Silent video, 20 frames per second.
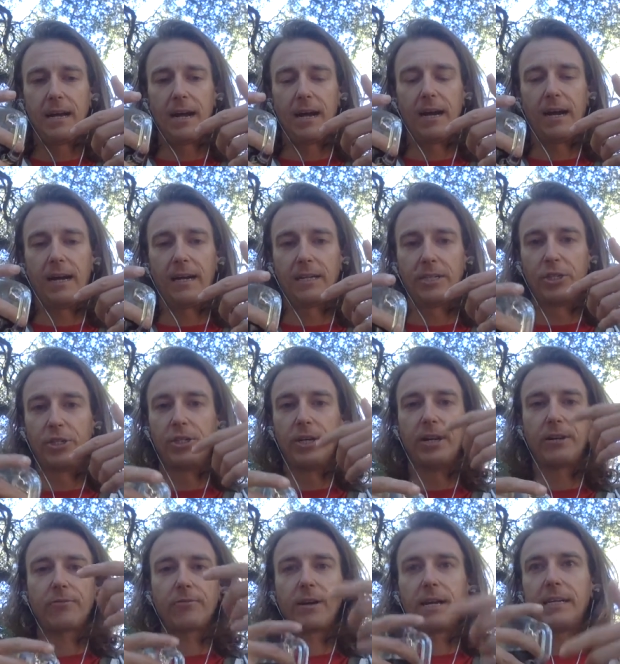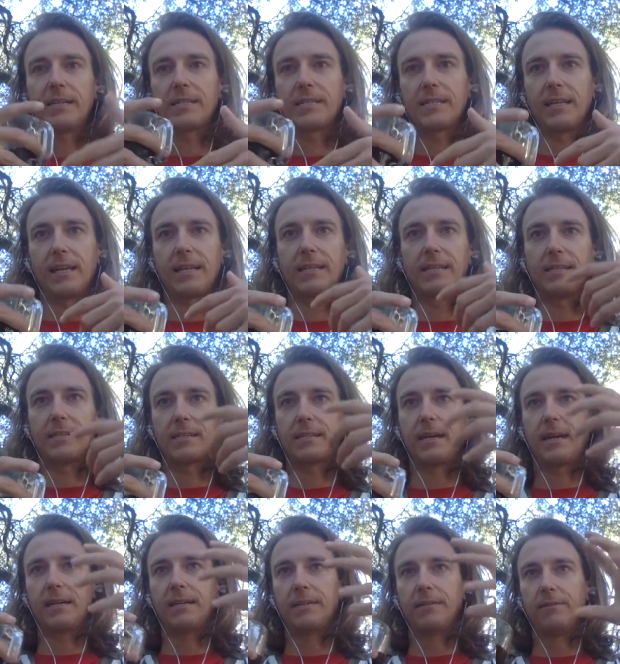uh, generates like this
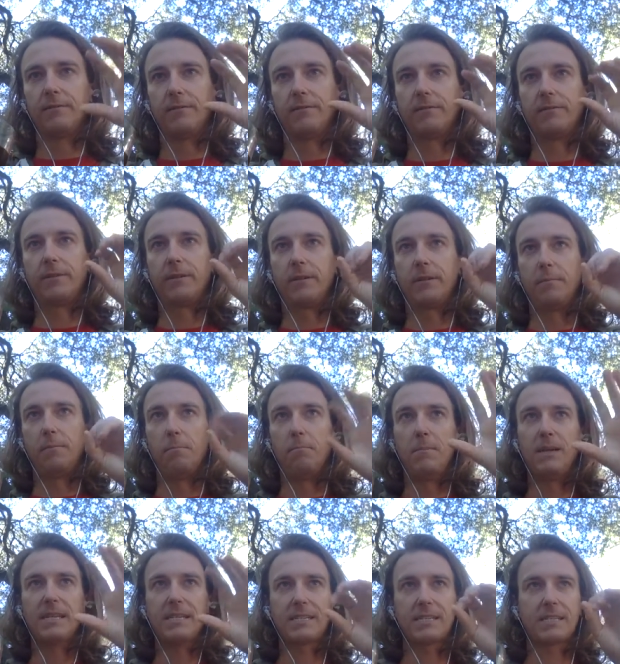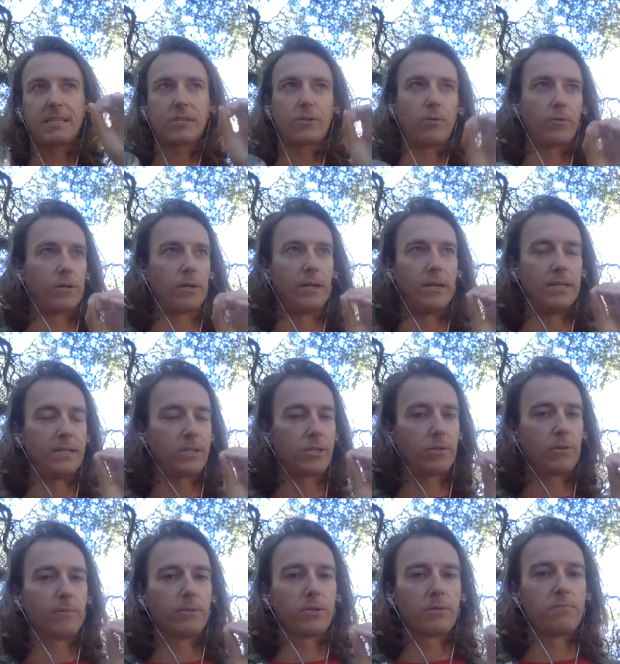kind of mist or
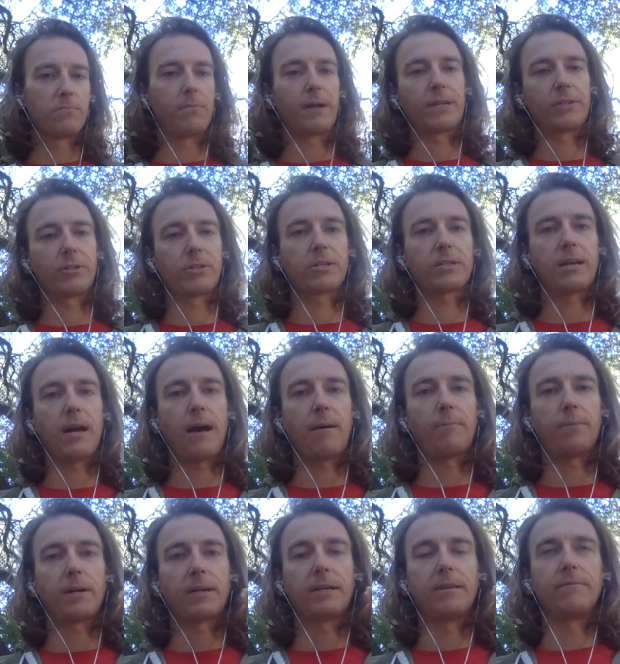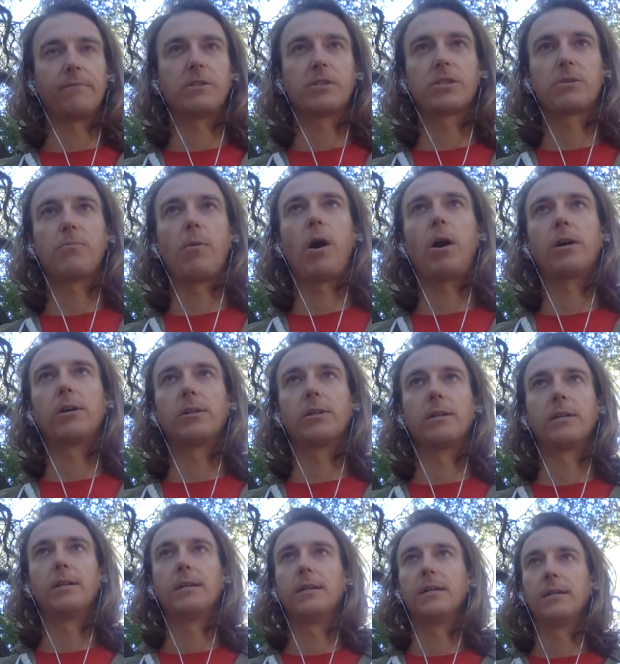it's almost microscopic, even
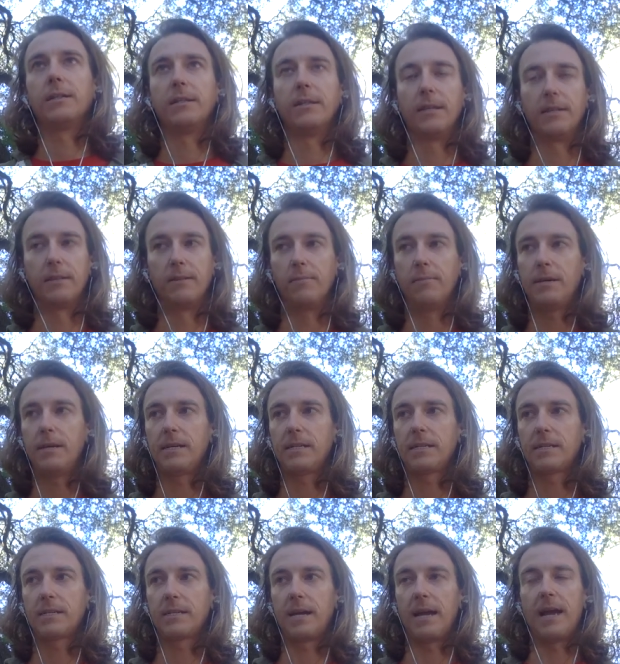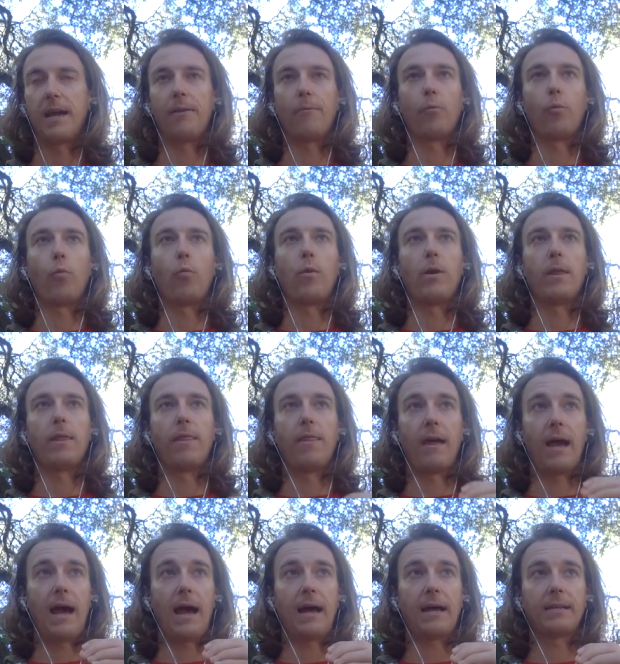smaller than the mist. And when
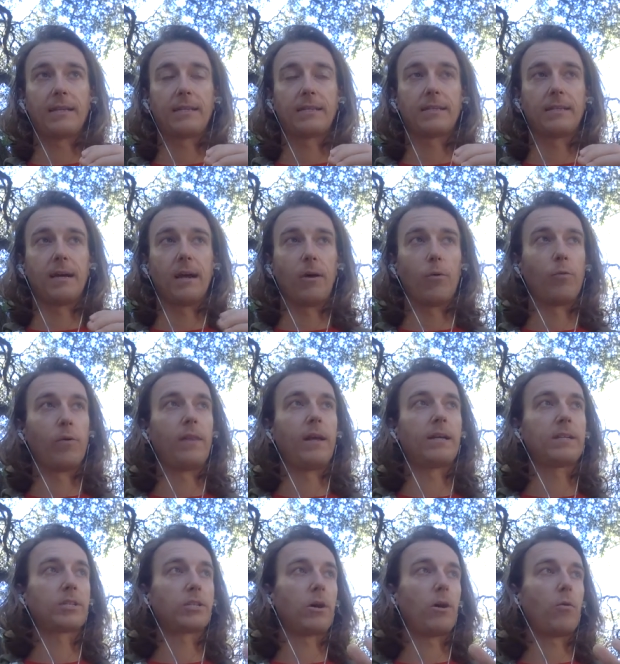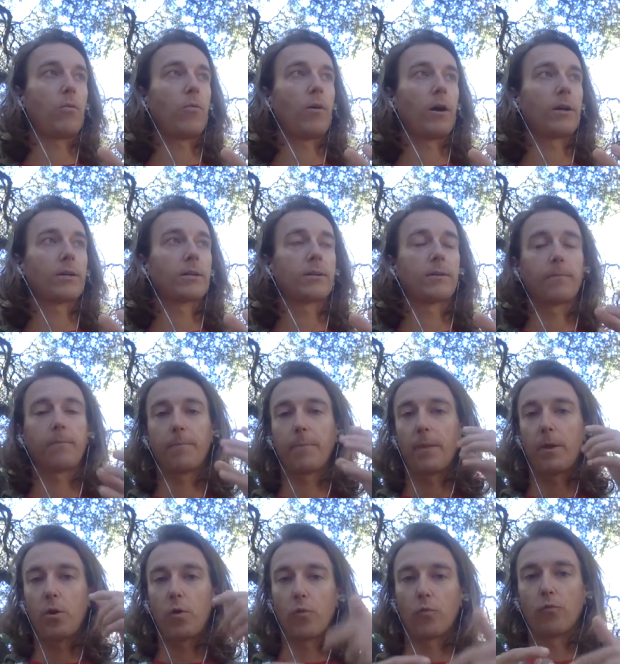that, uh, when that salt water
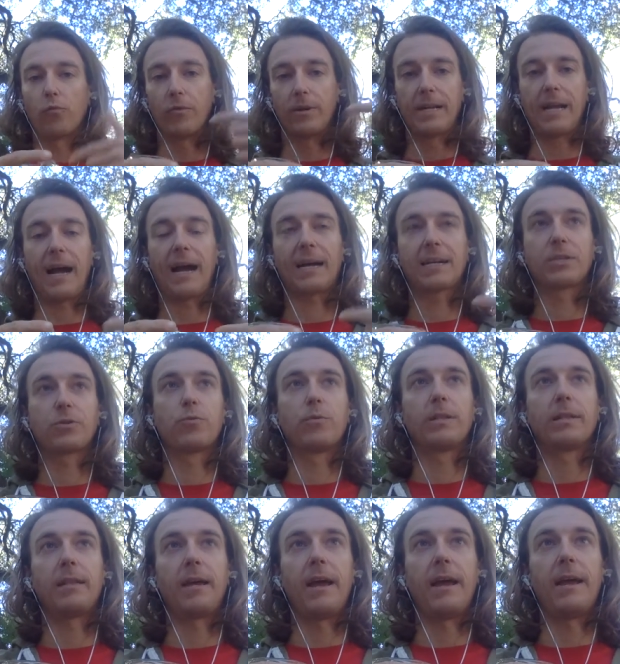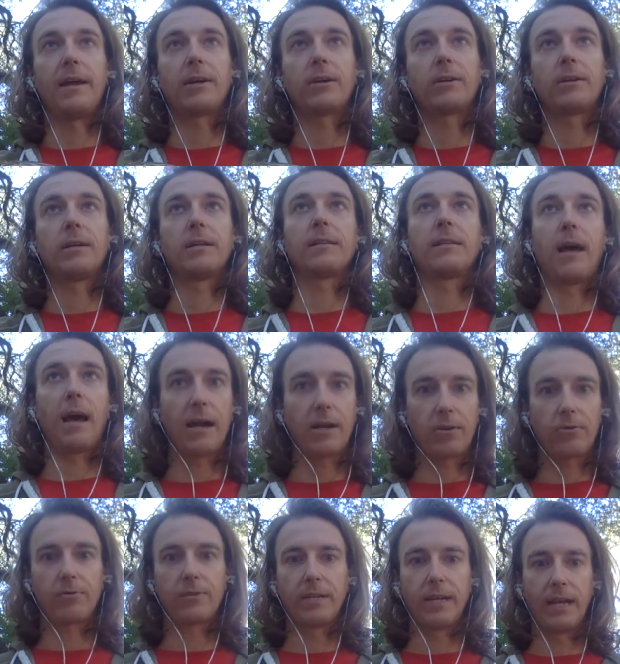reacts with the air, that
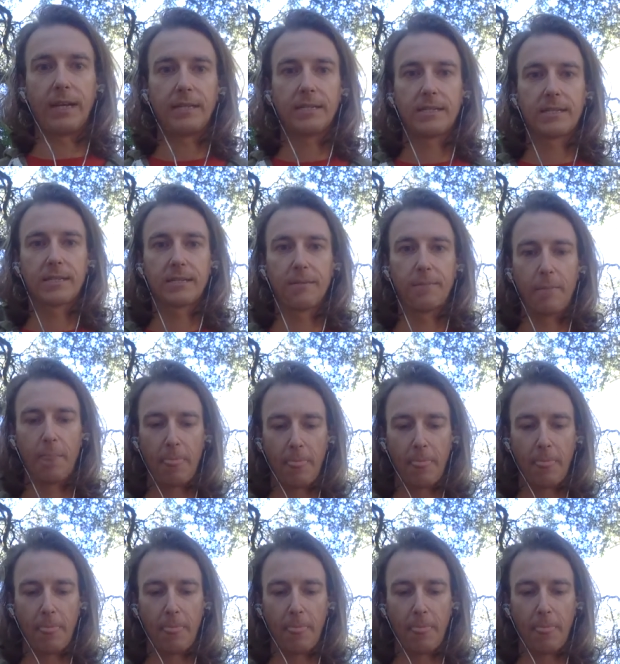creates